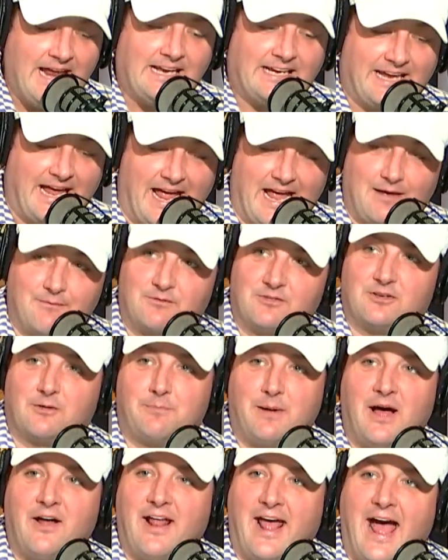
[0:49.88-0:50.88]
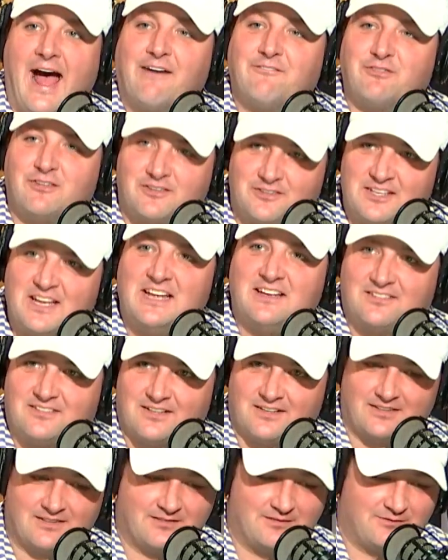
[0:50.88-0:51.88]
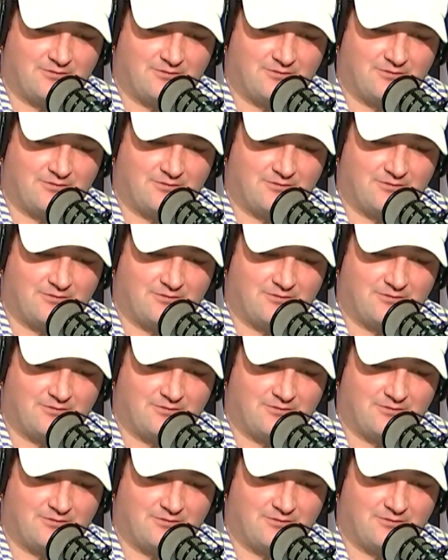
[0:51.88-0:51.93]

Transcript: eight games, about half the season